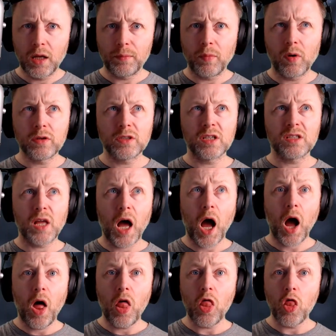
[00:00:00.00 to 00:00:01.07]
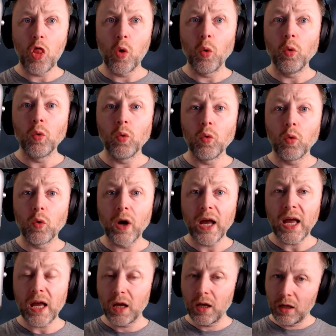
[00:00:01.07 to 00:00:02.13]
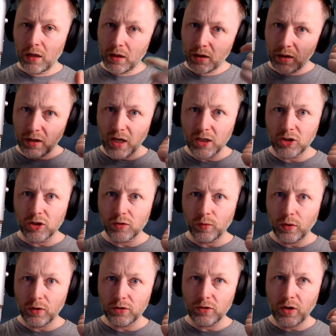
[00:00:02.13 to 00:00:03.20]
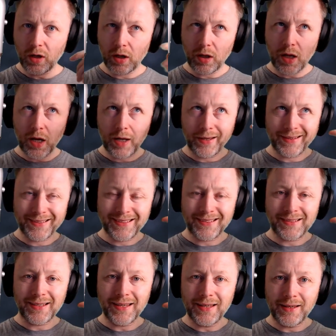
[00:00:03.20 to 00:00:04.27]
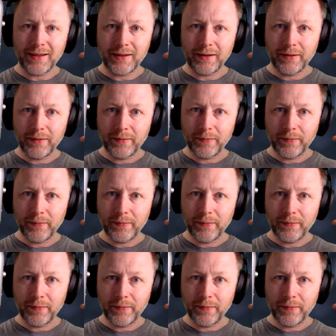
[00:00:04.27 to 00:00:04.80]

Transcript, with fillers: The boss is like, no way. Craig just walks out of the light, see ya.